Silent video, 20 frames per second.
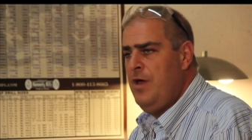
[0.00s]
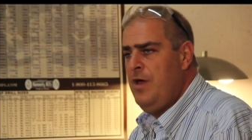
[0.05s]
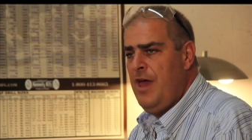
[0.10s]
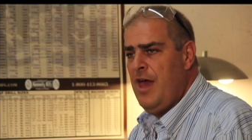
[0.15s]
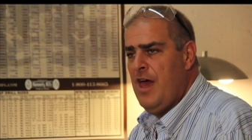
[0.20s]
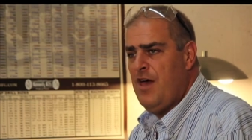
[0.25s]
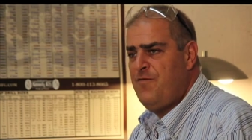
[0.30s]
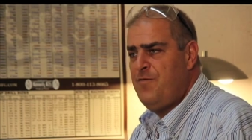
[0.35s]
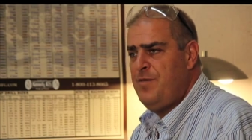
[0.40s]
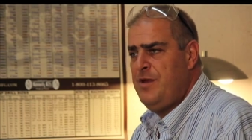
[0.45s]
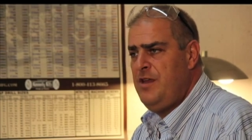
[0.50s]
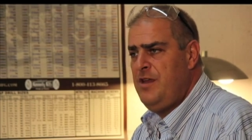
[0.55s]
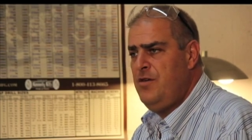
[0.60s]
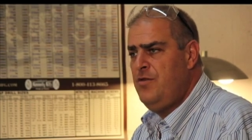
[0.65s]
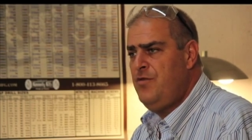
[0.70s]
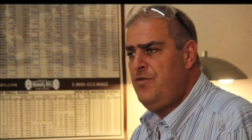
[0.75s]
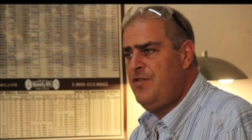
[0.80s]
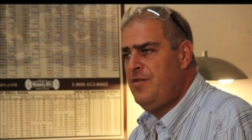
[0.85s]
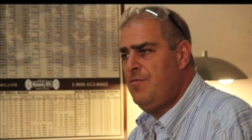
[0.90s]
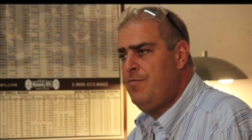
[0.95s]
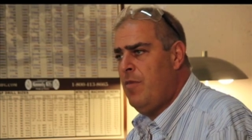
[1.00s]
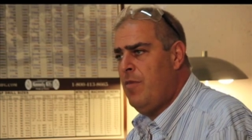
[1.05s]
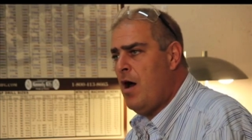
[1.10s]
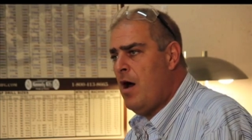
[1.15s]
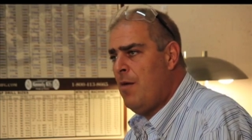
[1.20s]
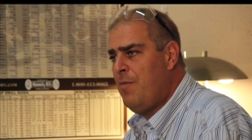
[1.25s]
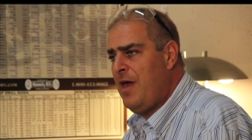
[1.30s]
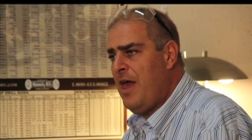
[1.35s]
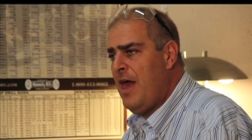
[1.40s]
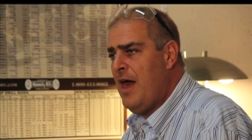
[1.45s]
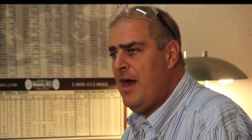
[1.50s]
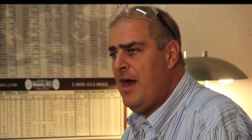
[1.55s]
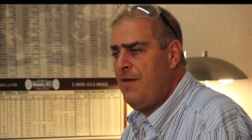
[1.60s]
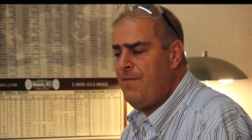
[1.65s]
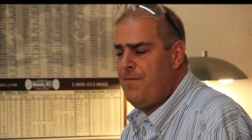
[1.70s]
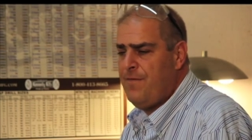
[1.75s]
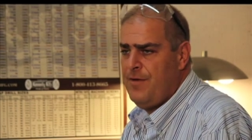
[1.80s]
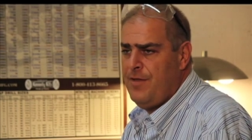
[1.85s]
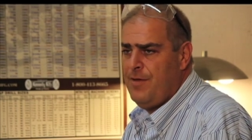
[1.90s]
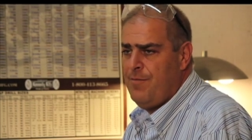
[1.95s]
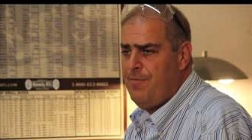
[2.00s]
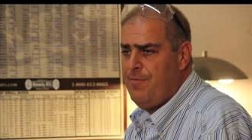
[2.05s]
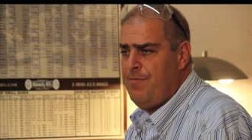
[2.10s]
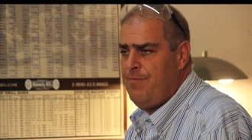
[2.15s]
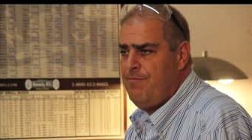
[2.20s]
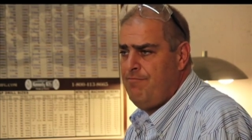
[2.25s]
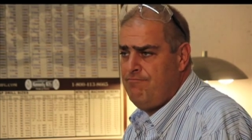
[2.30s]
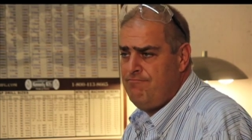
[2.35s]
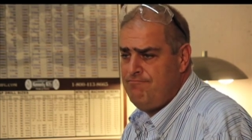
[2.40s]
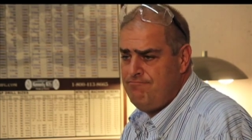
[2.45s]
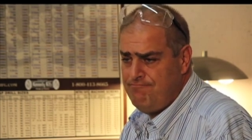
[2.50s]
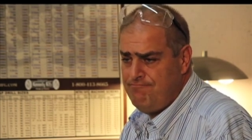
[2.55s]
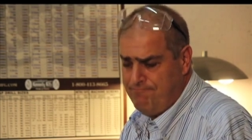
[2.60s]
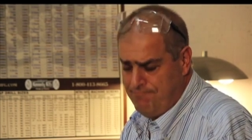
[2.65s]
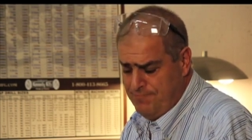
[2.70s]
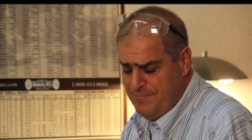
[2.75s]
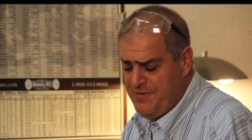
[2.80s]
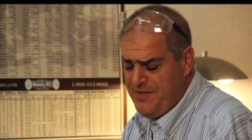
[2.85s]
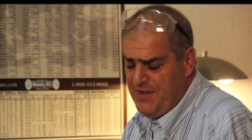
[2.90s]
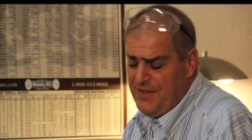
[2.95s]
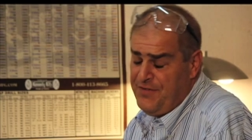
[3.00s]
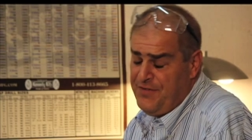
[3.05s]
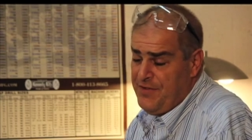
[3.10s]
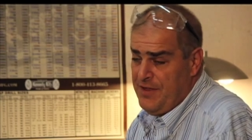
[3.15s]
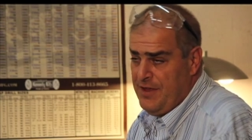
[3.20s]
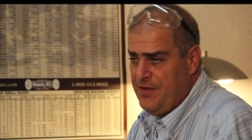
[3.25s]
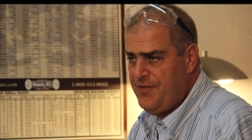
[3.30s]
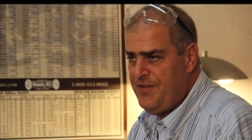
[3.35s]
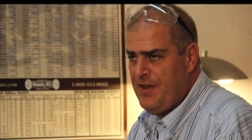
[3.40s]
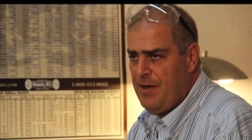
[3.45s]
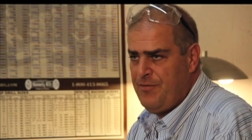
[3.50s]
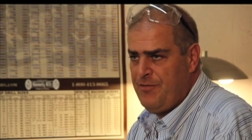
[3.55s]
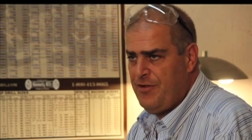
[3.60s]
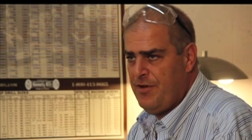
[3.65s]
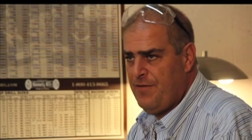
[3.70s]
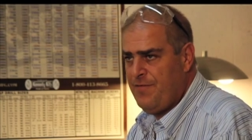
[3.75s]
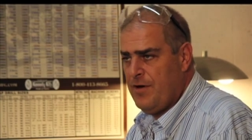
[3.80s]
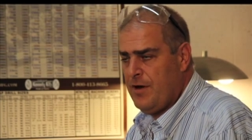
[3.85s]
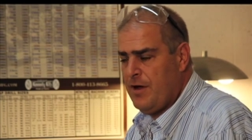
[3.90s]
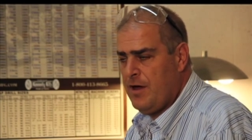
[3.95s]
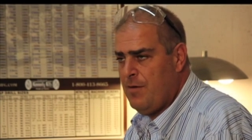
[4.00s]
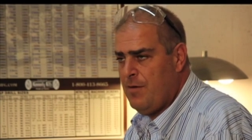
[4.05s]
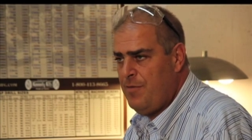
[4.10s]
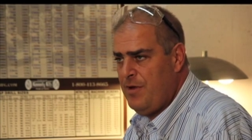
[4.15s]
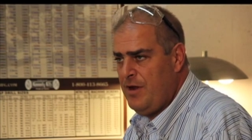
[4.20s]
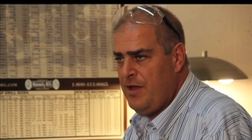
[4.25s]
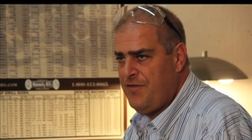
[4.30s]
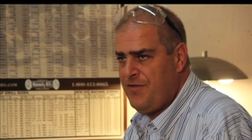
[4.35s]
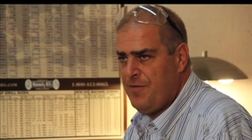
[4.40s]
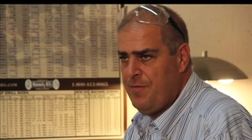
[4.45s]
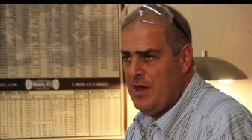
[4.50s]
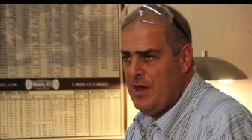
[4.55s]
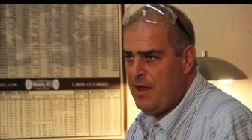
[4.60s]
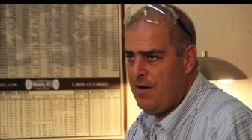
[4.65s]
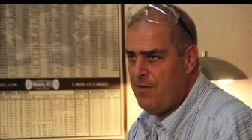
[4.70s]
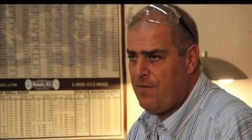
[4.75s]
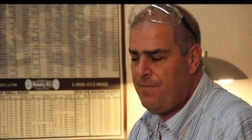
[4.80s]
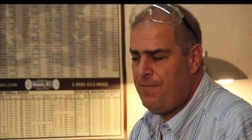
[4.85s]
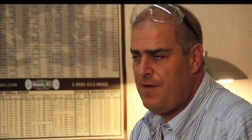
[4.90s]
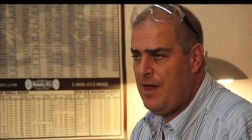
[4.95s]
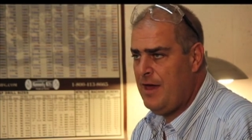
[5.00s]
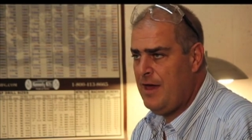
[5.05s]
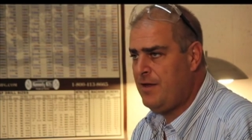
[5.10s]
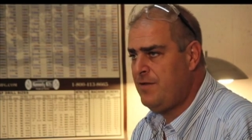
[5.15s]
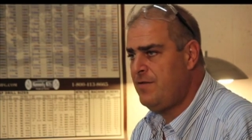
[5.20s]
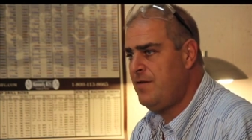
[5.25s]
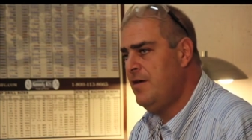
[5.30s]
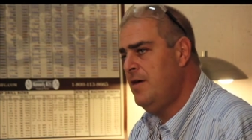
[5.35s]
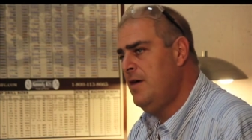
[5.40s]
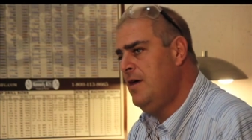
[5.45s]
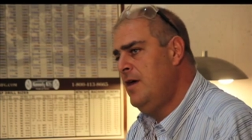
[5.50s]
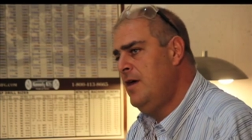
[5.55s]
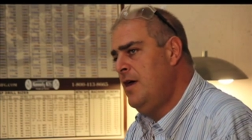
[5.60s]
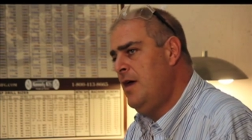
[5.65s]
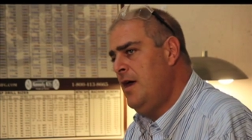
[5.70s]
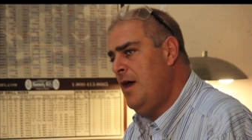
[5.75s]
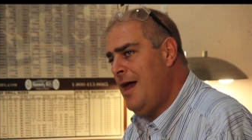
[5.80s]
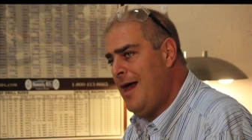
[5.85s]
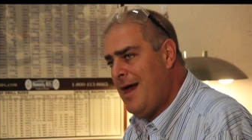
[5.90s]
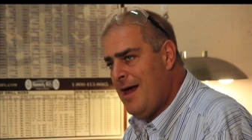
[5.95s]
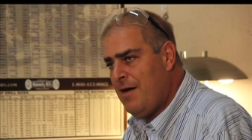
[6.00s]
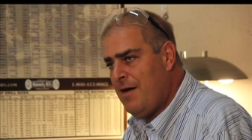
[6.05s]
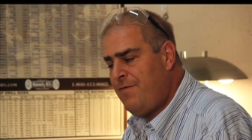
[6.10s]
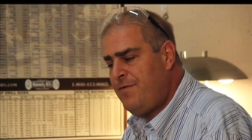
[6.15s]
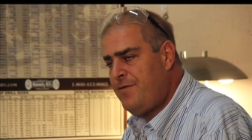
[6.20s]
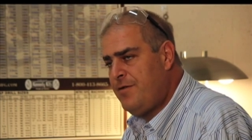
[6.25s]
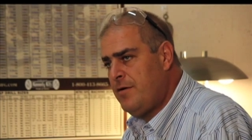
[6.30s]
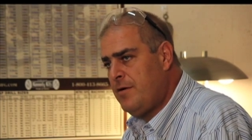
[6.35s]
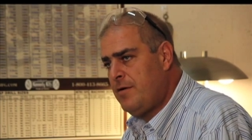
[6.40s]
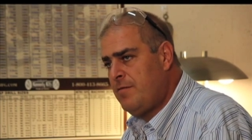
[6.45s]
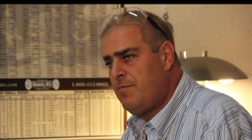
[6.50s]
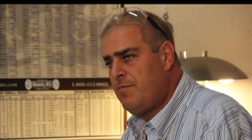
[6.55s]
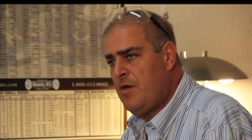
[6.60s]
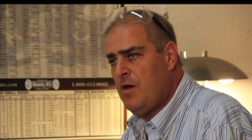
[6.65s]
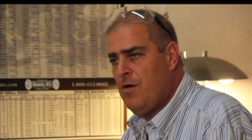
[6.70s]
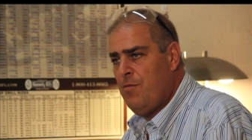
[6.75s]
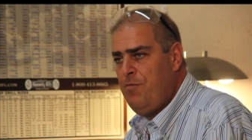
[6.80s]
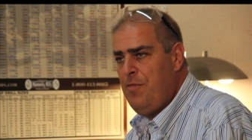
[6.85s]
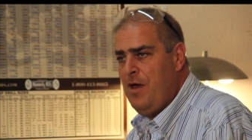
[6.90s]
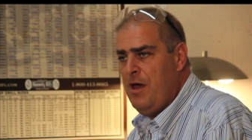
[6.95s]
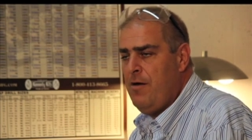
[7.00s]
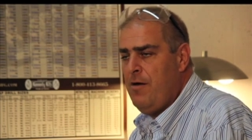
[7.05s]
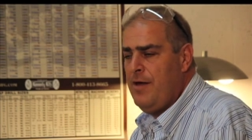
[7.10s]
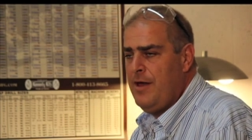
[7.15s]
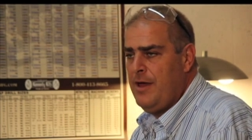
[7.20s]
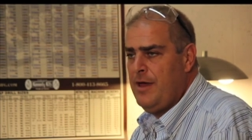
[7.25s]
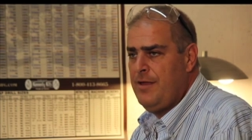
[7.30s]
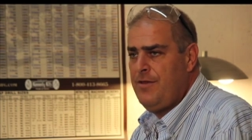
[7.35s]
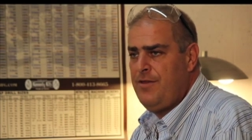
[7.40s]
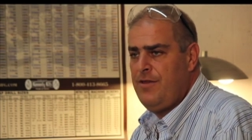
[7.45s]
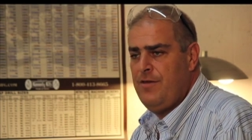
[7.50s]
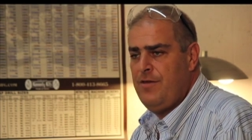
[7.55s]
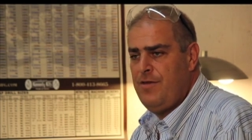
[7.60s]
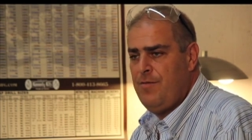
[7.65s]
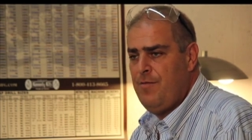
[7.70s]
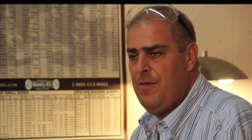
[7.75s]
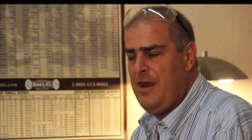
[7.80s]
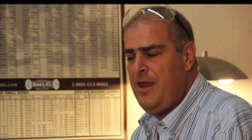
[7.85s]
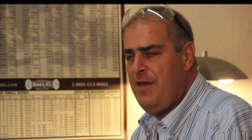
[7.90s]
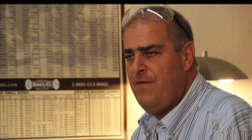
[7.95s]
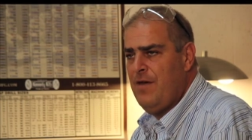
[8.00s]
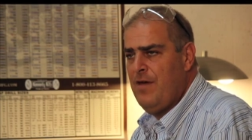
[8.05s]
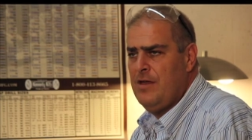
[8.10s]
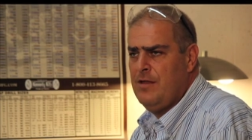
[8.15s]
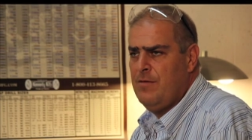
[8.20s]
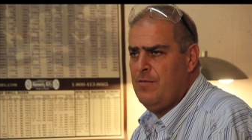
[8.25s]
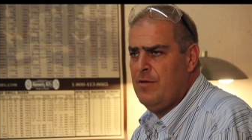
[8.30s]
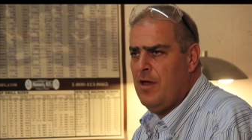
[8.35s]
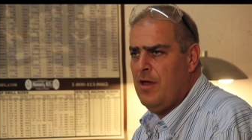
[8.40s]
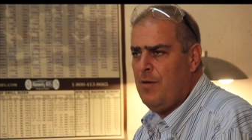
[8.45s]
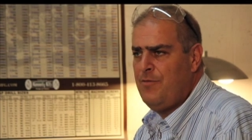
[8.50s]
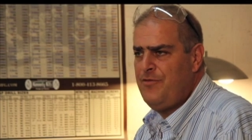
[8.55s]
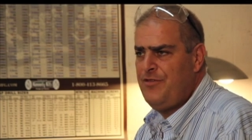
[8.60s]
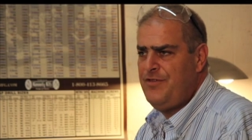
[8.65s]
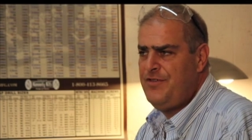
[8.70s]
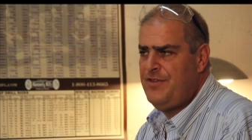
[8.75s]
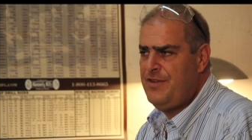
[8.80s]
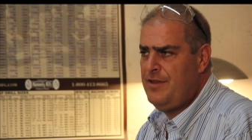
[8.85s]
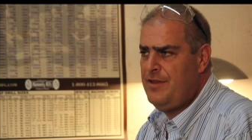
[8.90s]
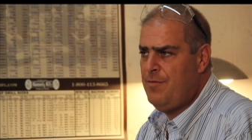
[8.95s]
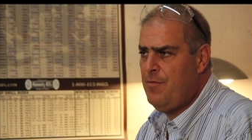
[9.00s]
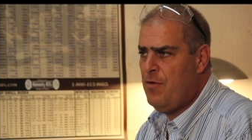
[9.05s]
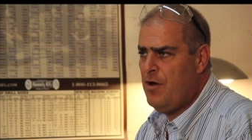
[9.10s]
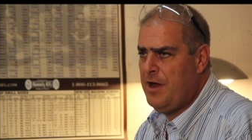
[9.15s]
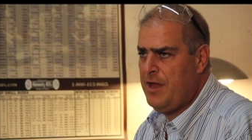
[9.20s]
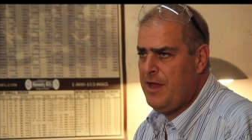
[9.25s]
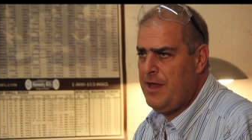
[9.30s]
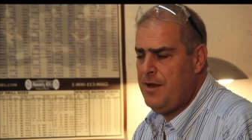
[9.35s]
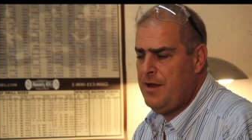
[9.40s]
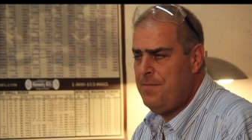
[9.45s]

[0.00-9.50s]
have been using BobCAD for, since the inception of our company as a matter of fact. After comparing it to the many available options in the market,